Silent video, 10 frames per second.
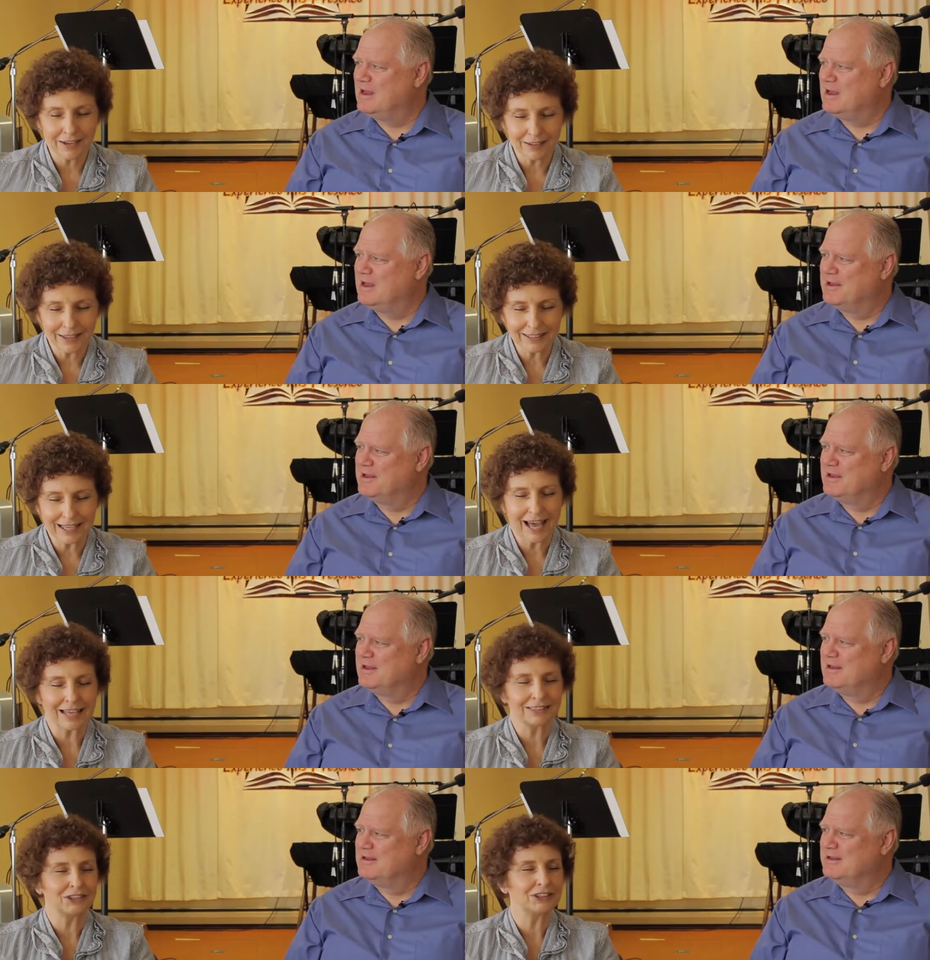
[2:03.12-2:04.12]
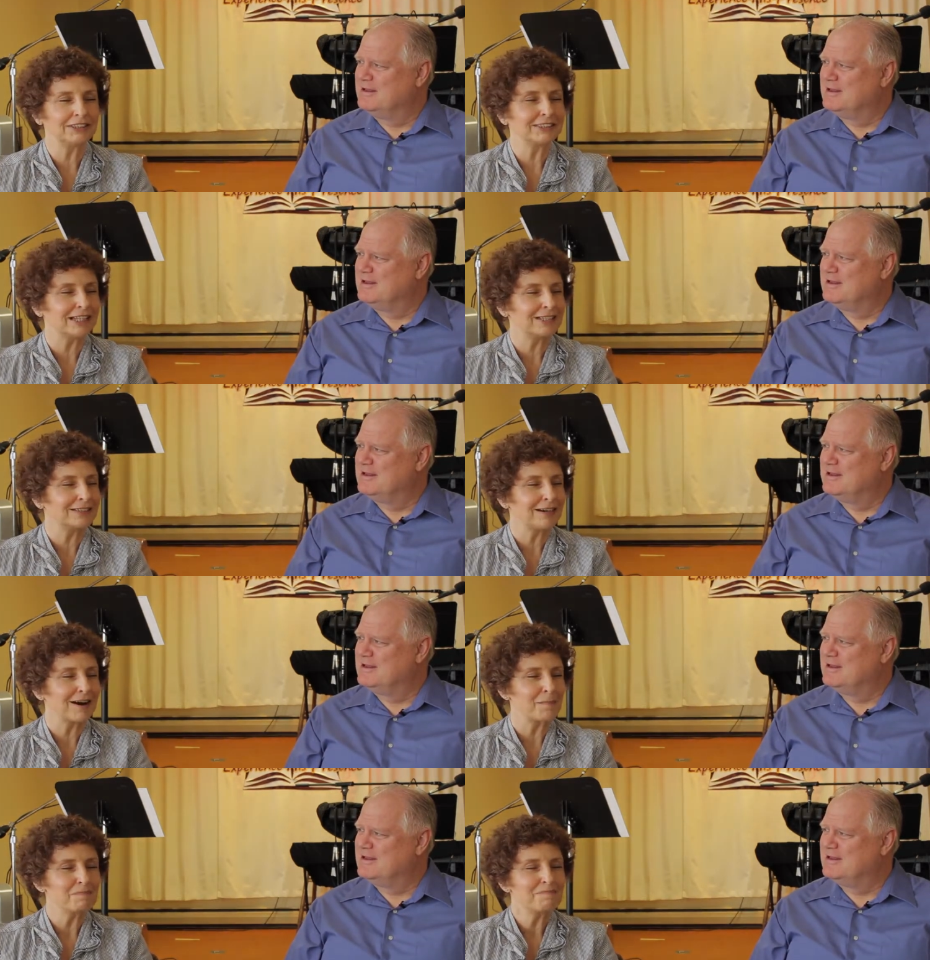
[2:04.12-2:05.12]
Speaker 1: there like that, and she said.
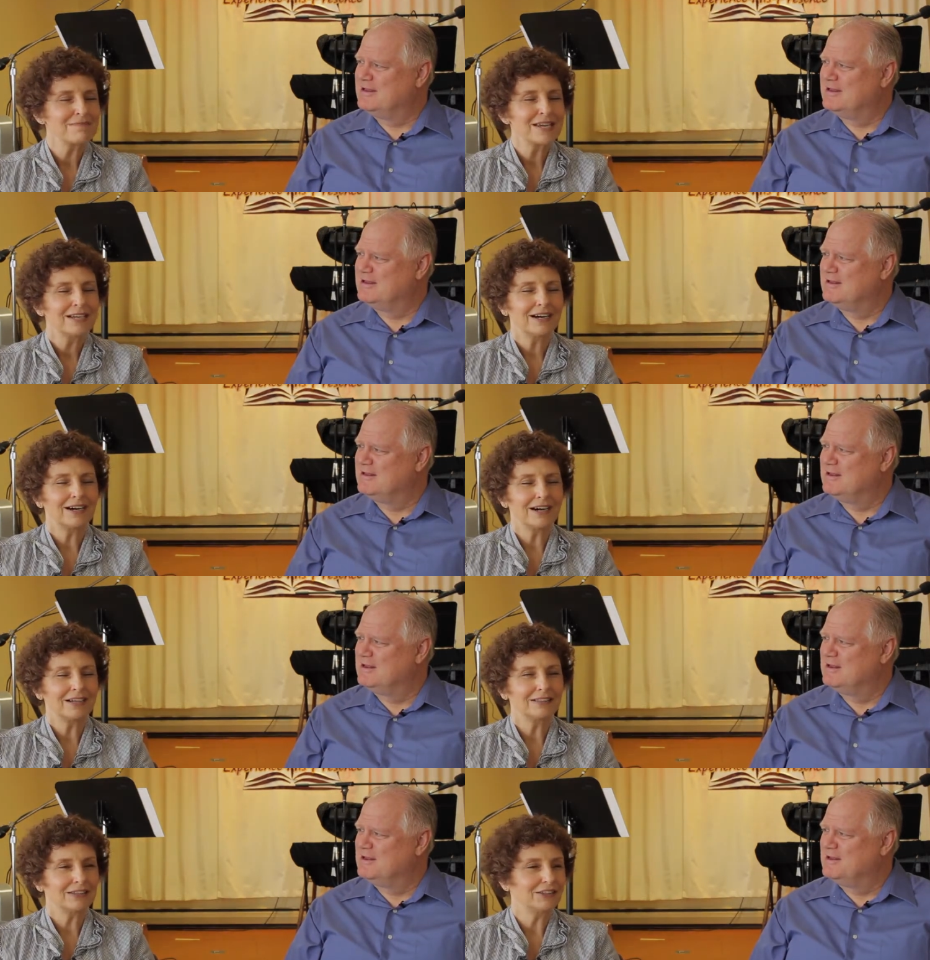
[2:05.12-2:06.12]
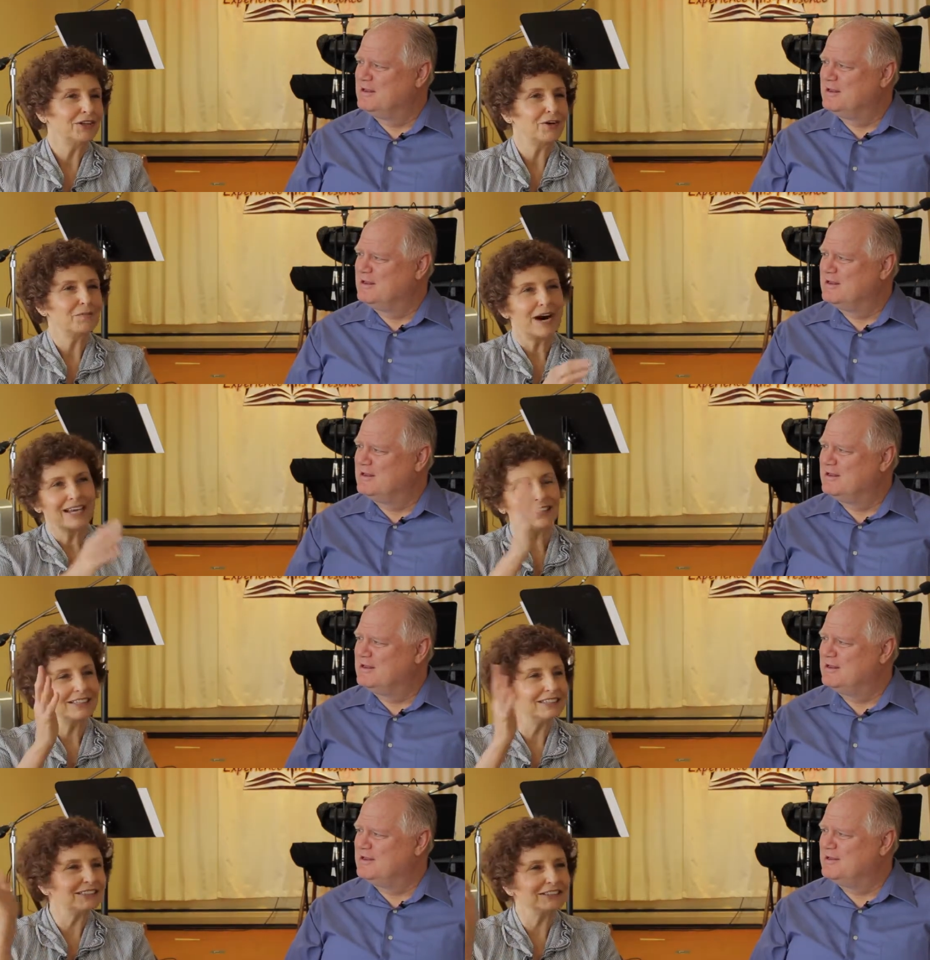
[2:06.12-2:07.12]
Um, uh, you know,
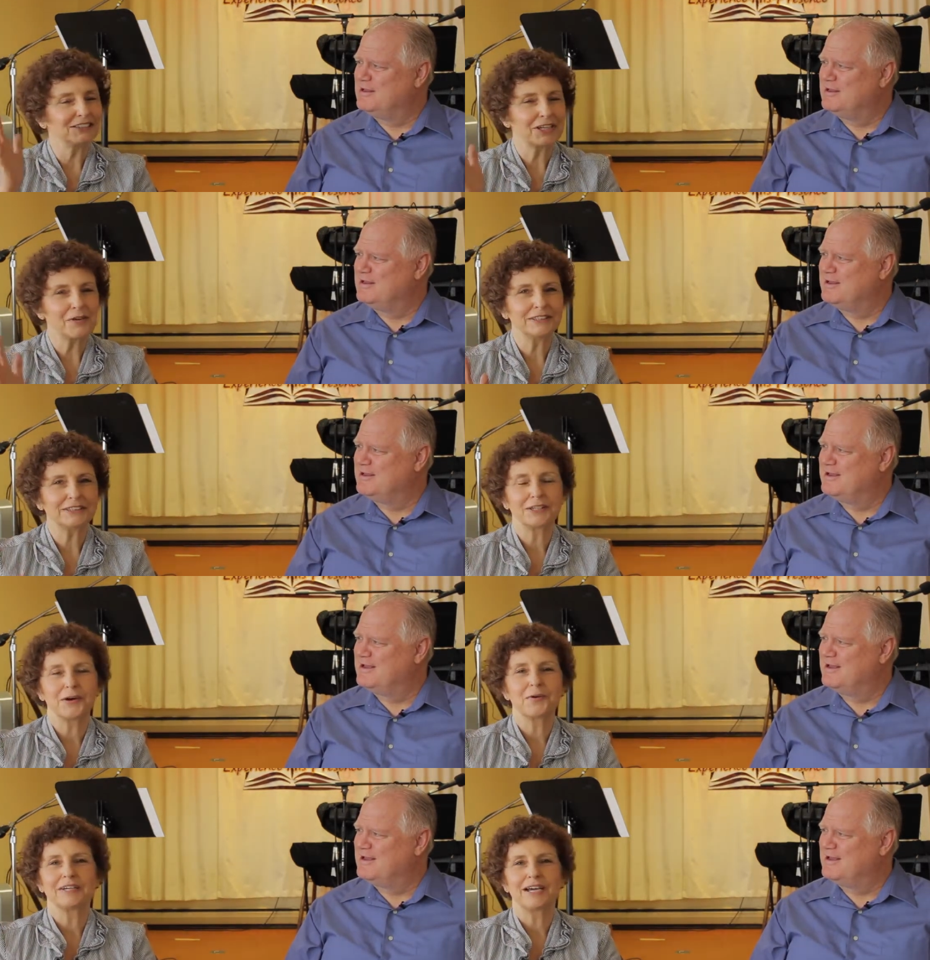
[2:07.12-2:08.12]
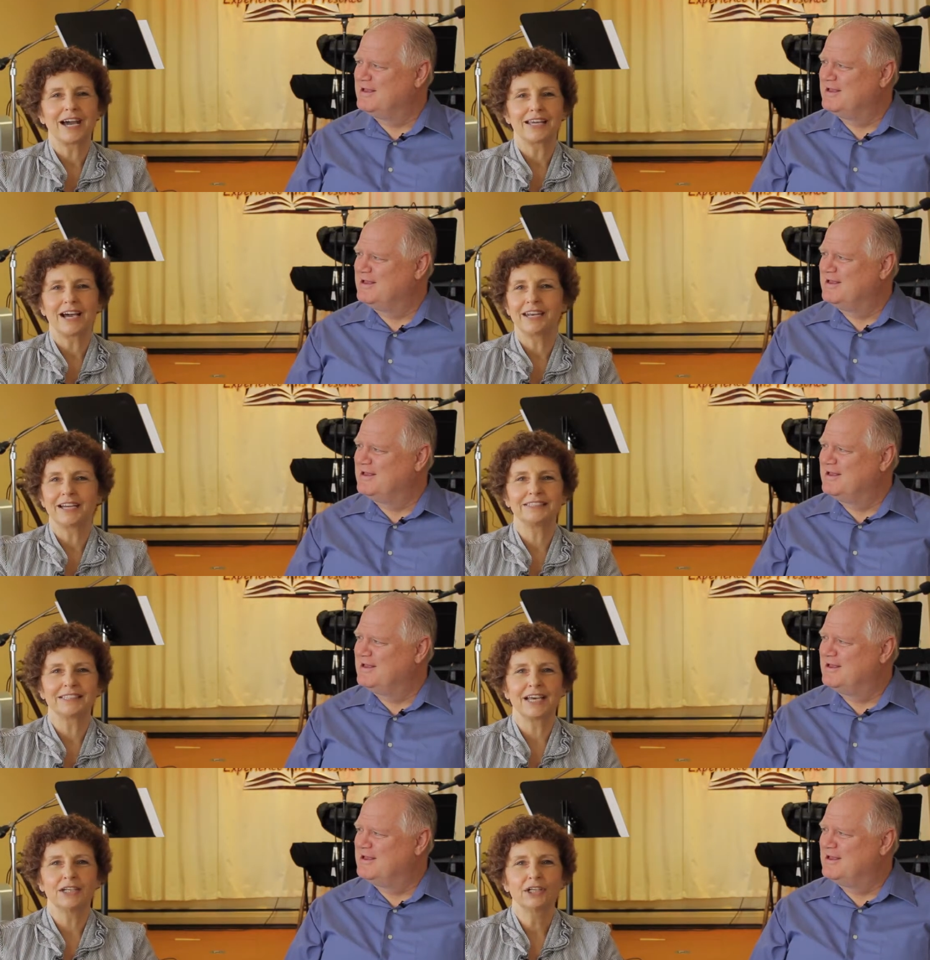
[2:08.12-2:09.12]
Monica, this is so and so, and I and I
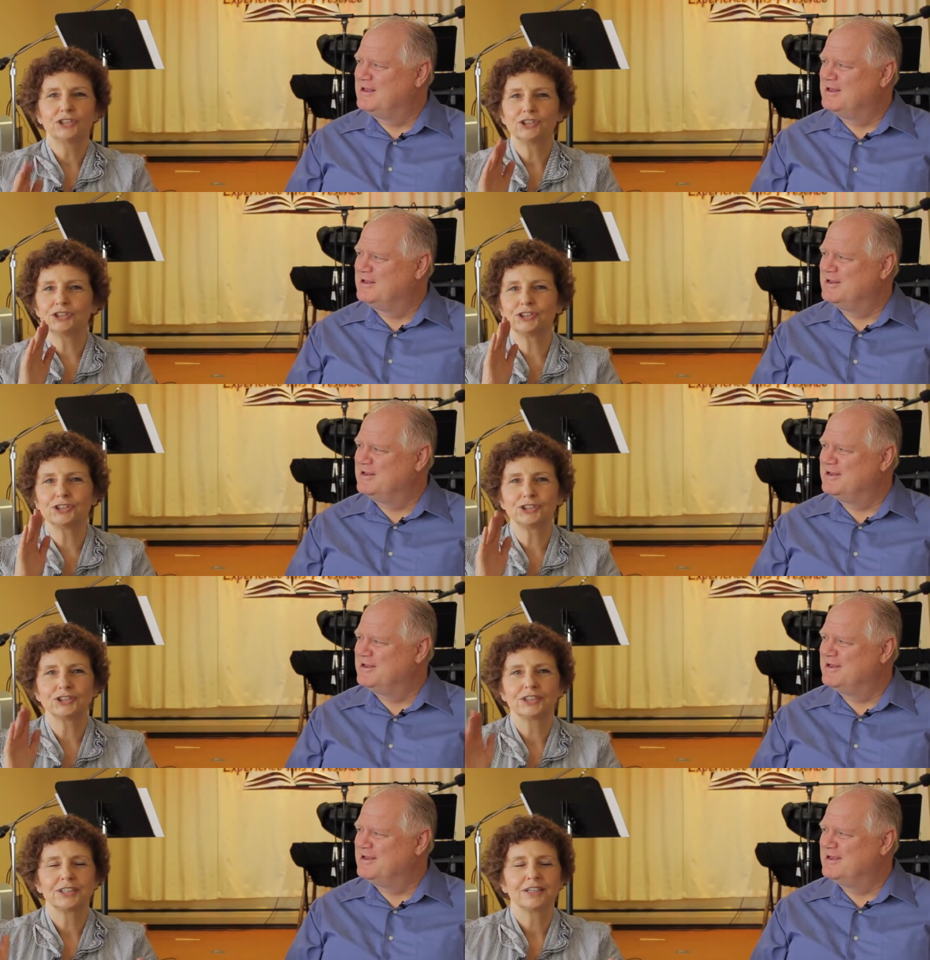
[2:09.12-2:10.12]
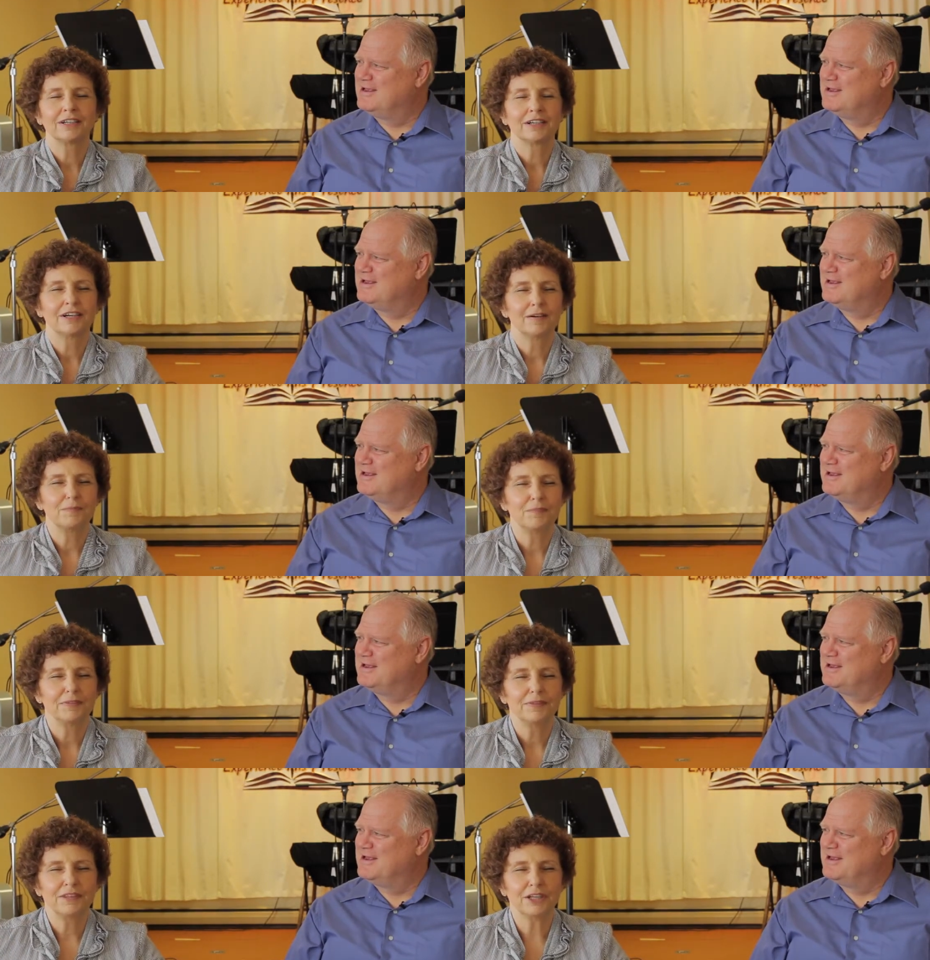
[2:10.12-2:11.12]
said, shh.
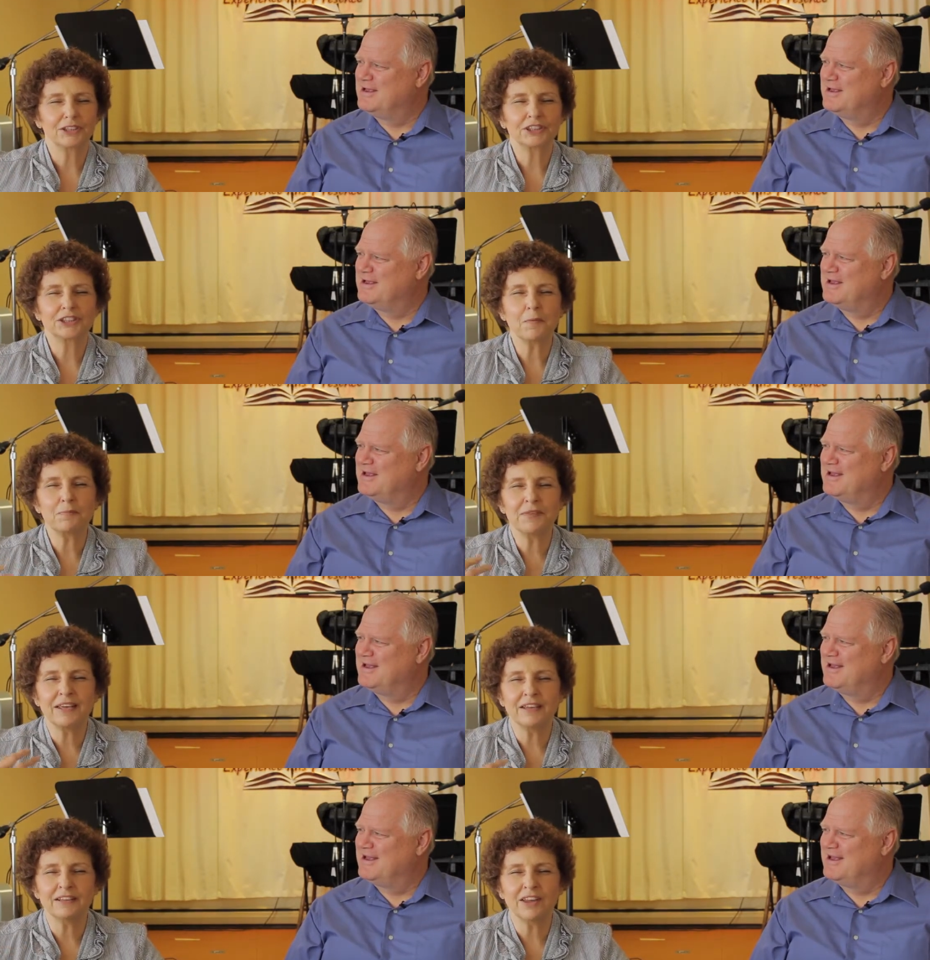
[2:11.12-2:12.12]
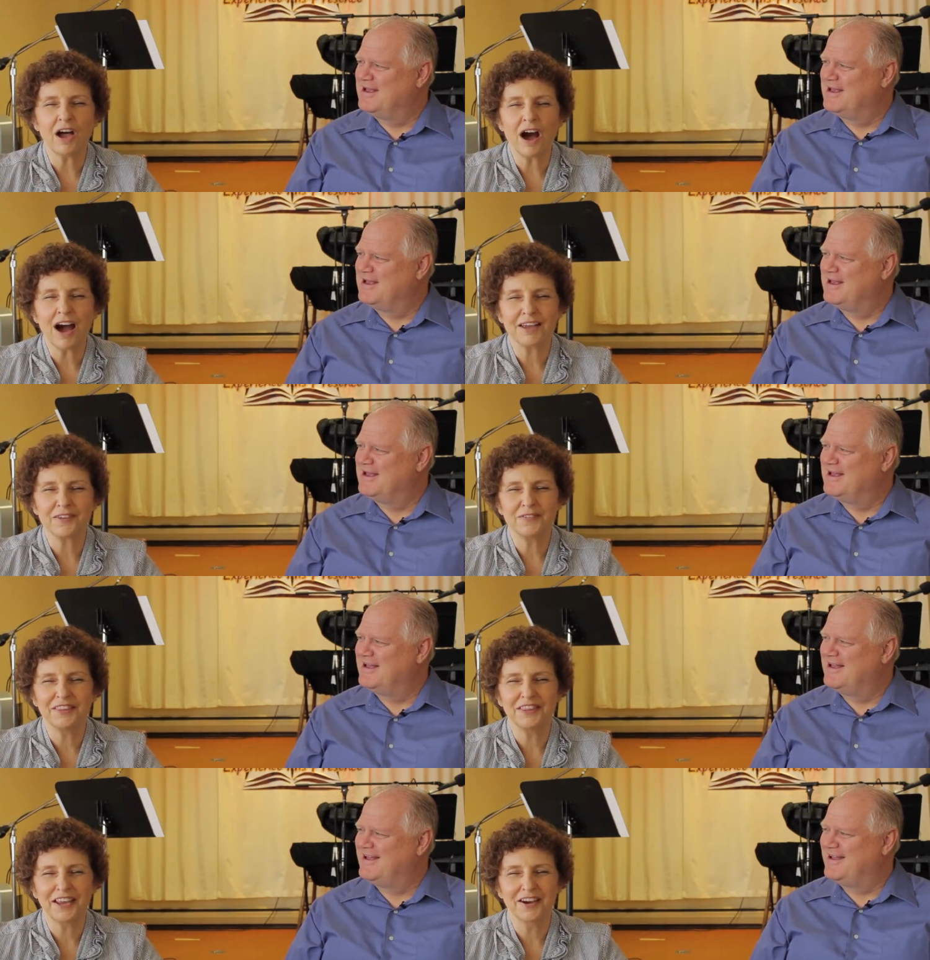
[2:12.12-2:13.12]
There's something alive
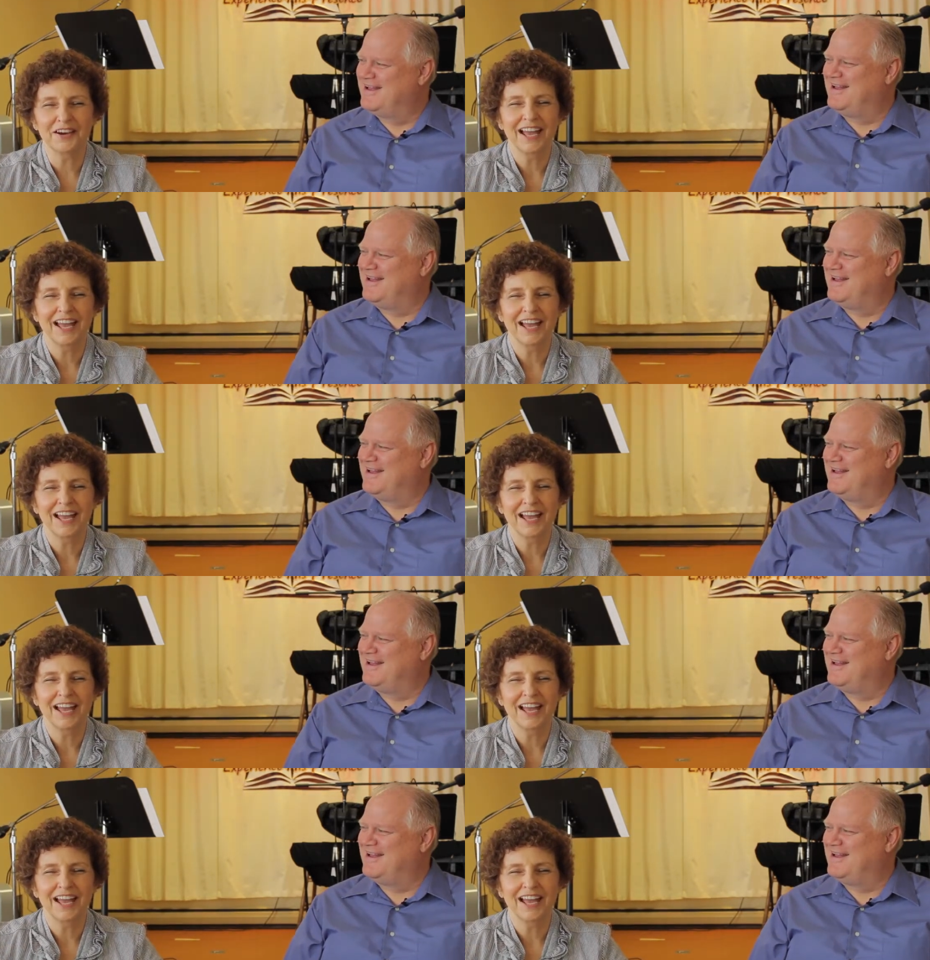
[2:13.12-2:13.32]
in there,